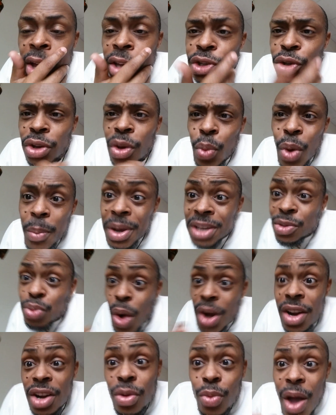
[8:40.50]
So the women's
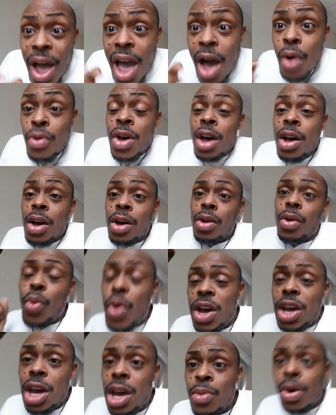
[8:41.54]
running around,
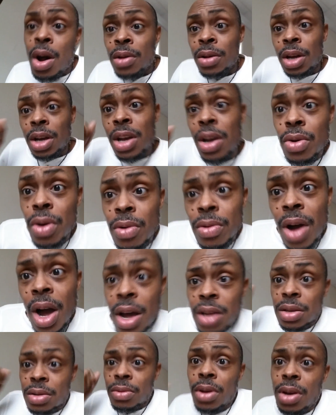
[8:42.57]
we want equal
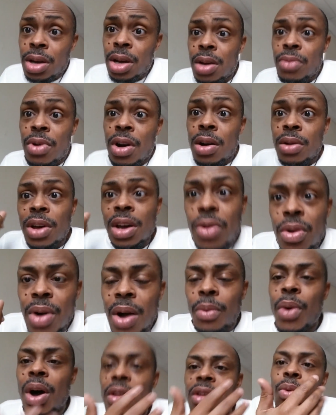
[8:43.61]
rights, we want equal.
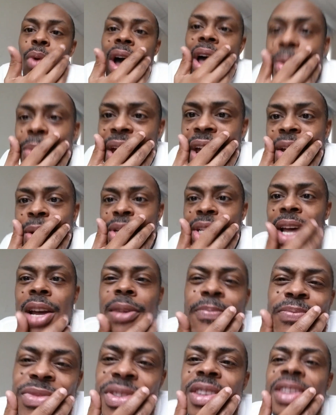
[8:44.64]
Well, the white man was
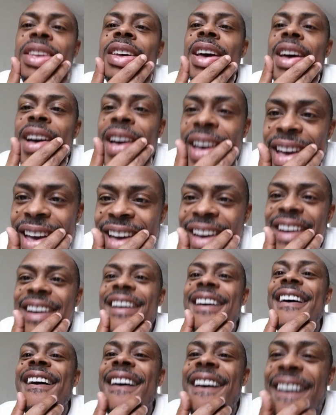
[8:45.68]
like,
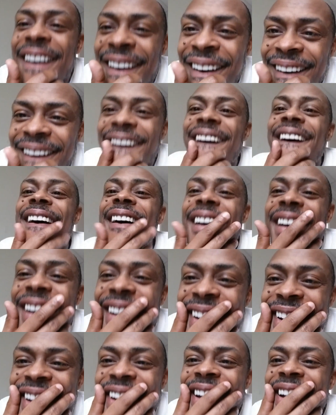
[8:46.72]

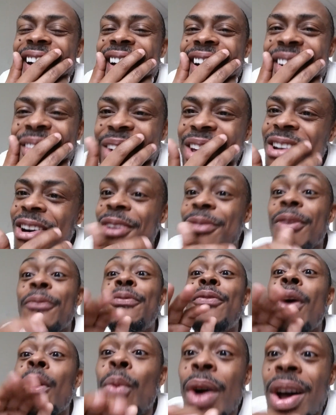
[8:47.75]
yeah, we don't give a
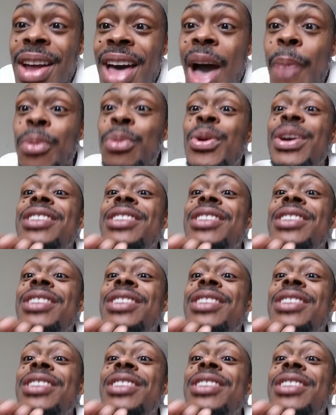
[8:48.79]
fuck what happened.